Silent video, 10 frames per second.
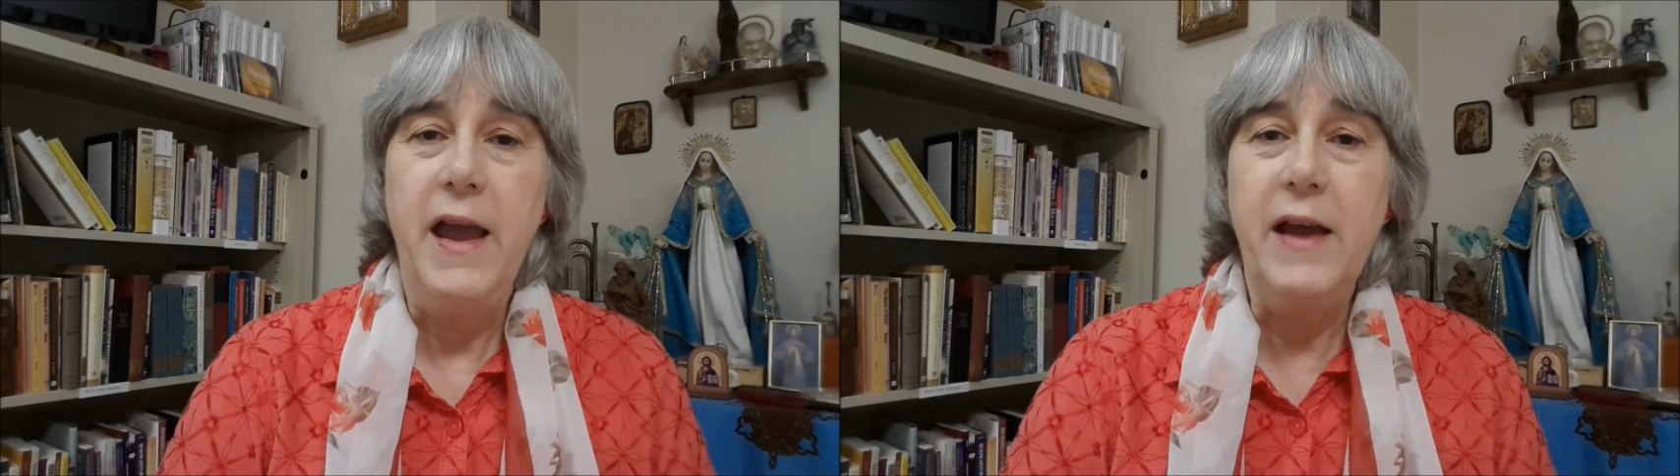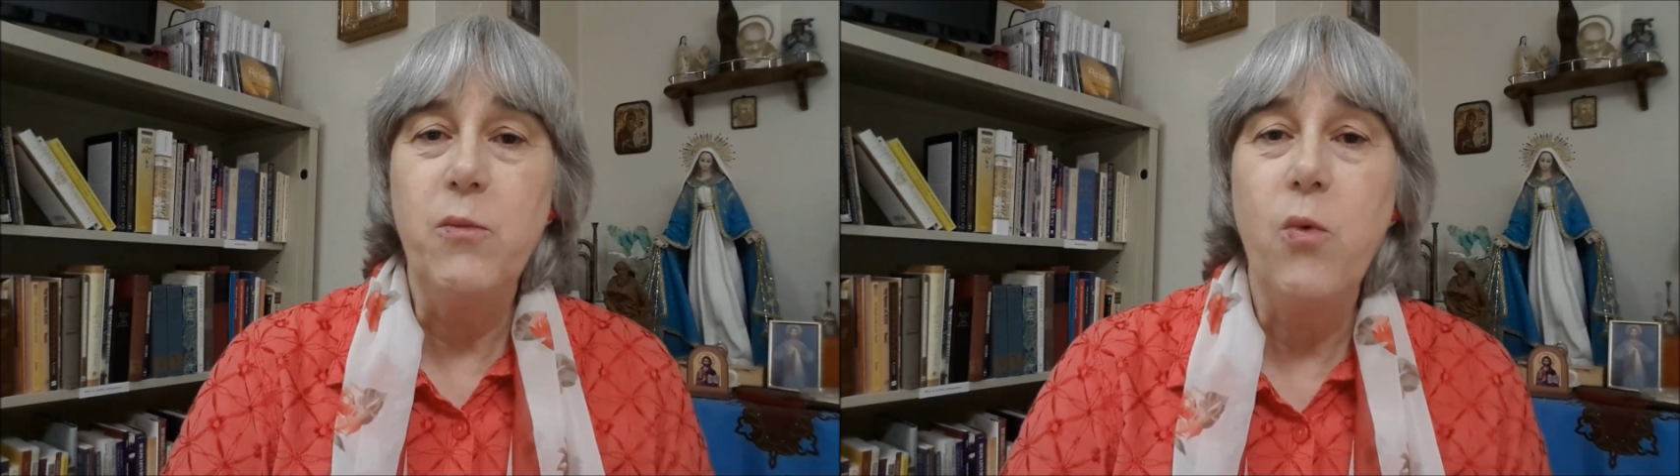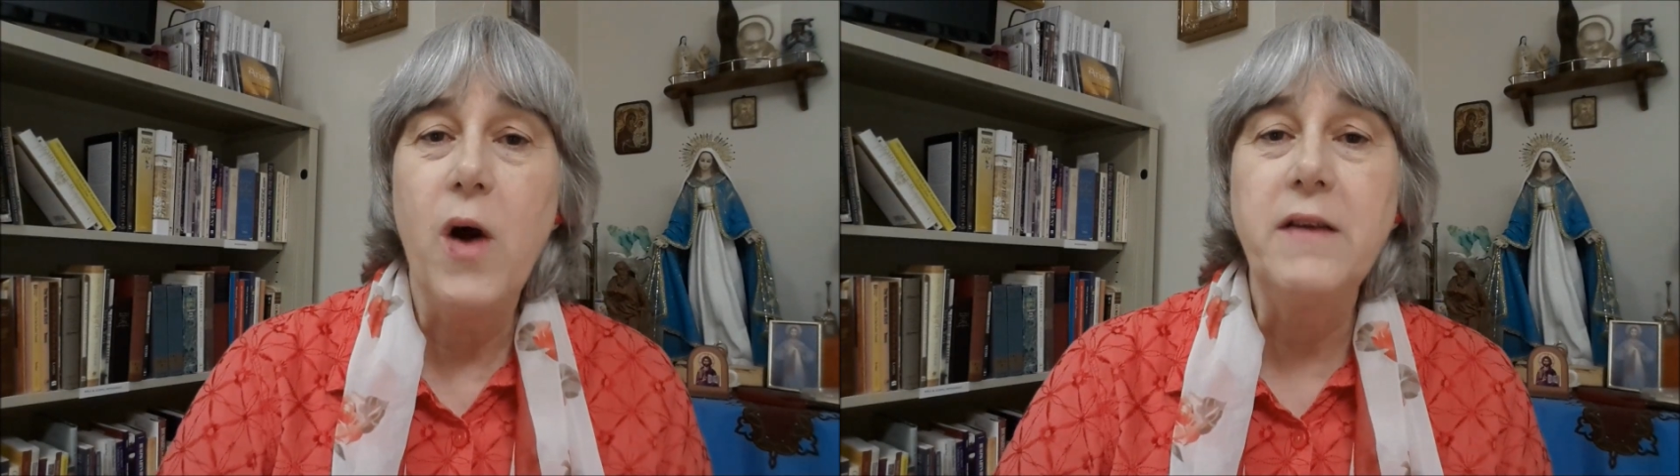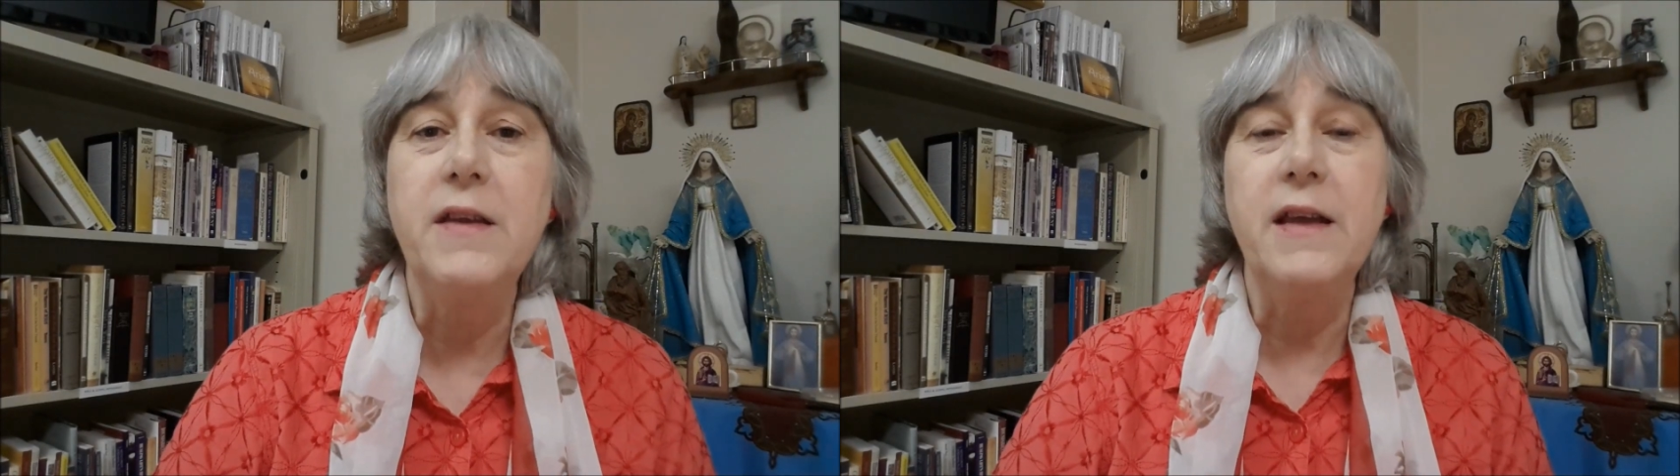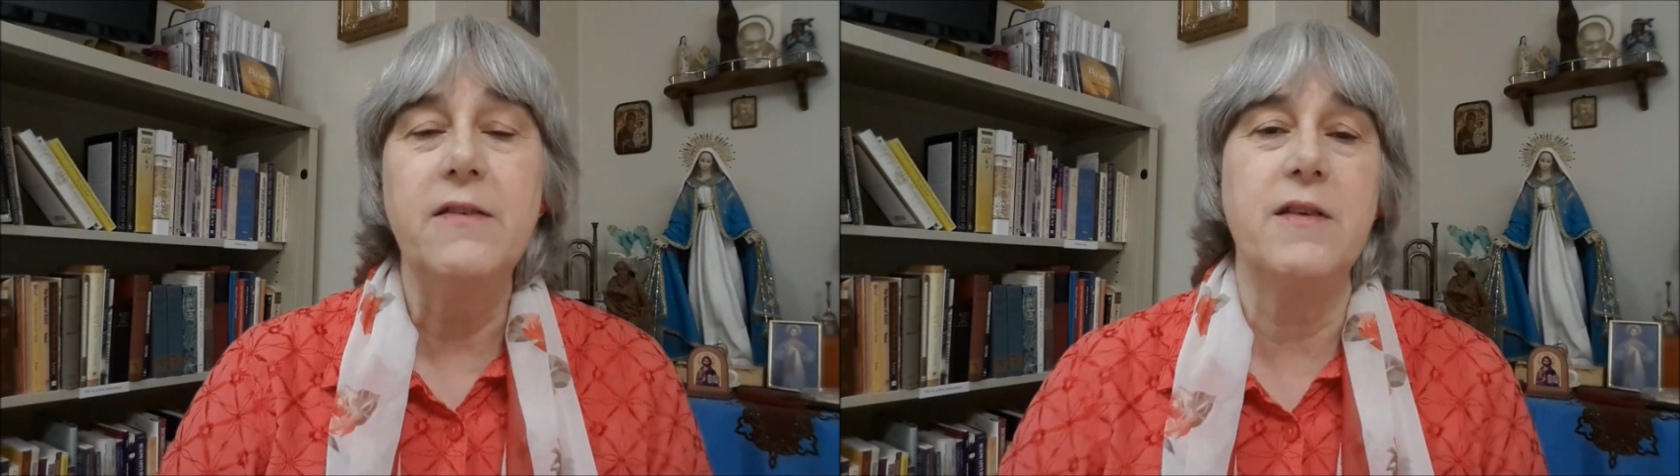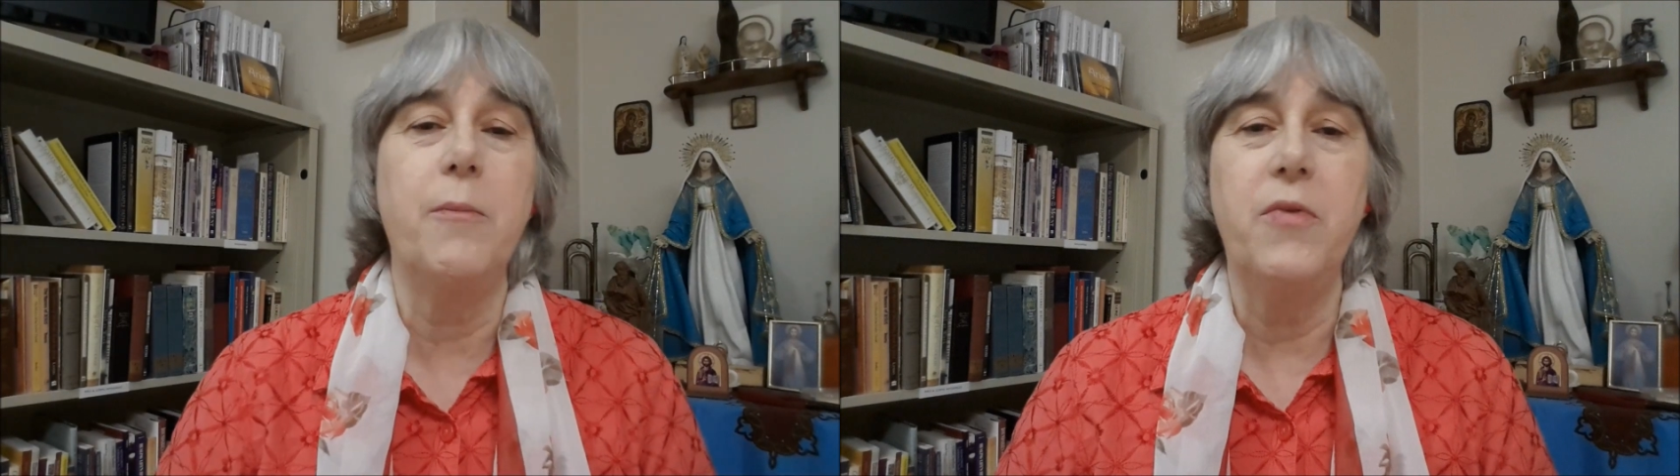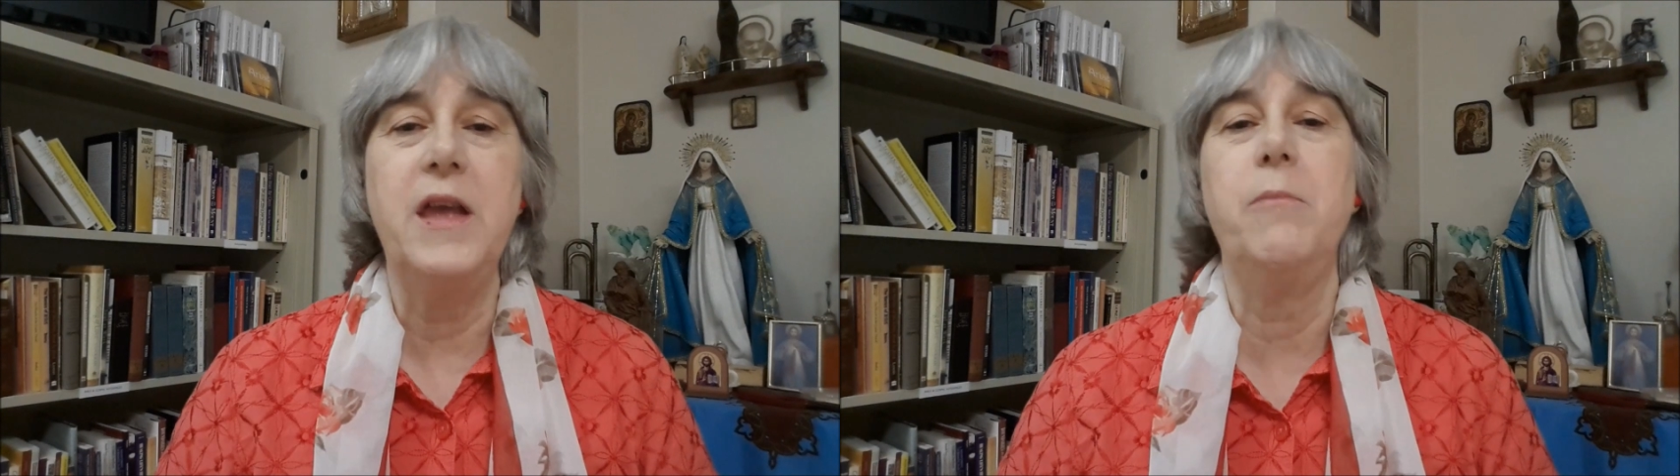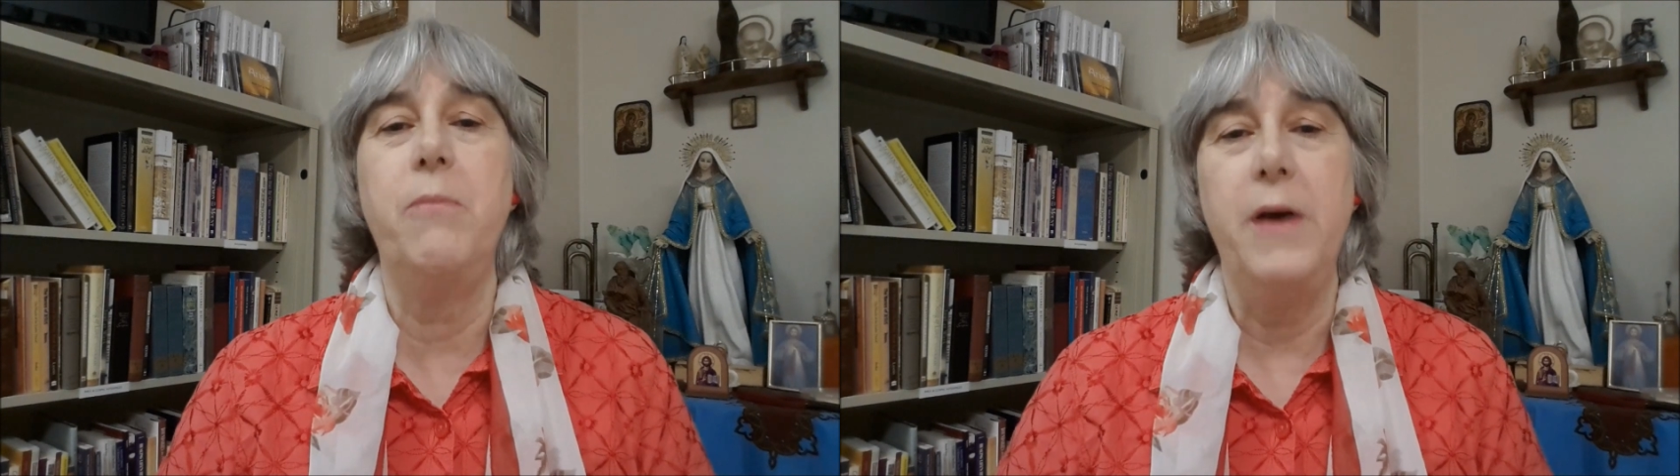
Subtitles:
and wanting something